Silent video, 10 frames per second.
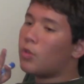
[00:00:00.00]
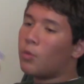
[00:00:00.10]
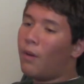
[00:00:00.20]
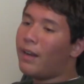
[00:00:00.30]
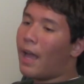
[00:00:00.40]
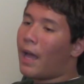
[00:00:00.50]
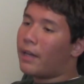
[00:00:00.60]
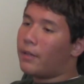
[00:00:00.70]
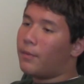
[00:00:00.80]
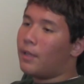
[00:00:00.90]
one
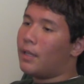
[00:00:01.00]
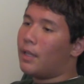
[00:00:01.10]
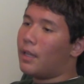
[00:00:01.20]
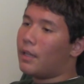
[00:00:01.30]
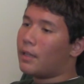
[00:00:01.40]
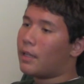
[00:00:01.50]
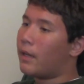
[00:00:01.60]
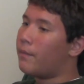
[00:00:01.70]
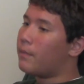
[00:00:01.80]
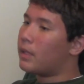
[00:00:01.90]
atom
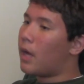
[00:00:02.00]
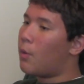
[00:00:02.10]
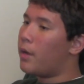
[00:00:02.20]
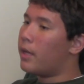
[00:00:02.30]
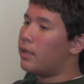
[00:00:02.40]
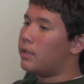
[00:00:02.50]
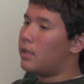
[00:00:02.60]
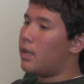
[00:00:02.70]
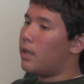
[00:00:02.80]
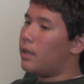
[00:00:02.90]
that weighs
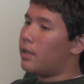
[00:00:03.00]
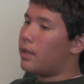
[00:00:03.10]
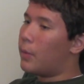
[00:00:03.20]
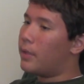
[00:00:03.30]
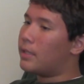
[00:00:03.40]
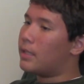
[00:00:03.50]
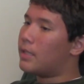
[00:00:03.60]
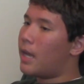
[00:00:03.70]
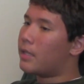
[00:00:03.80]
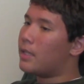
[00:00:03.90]
the
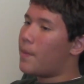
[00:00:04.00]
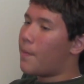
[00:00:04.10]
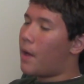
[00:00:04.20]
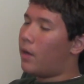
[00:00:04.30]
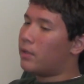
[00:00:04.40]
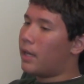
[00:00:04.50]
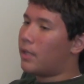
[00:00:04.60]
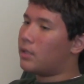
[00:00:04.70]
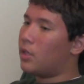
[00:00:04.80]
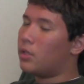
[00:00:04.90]
exact same amount
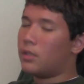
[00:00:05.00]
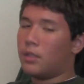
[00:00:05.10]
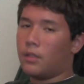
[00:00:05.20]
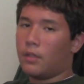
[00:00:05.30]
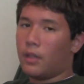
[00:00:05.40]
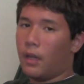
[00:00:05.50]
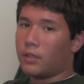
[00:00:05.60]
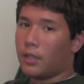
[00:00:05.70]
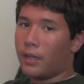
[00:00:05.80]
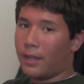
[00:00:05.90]
as their
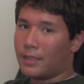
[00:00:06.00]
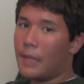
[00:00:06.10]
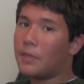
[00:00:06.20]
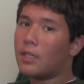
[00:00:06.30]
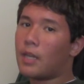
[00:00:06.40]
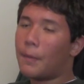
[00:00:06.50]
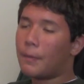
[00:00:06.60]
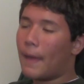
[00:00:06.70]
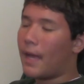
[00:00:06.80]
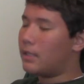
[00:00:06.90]
accepted atomic
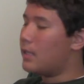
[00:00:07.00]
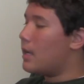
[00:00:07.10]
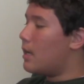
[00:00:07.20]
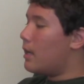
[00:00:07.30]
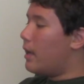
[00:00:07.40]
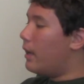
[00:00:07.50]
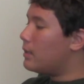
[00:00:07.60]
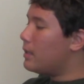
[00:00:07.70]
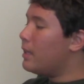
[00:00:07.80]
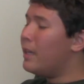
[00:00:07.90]
mass
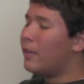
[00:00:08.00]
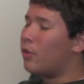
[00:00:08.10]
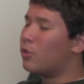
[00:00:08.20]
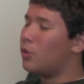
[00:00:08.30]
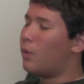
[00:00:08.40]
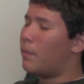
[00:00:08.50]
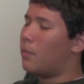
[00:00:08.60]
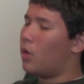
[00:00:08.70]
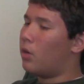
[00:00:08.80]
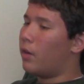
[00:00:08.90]
is equal to 1
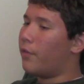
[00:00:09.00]
mole.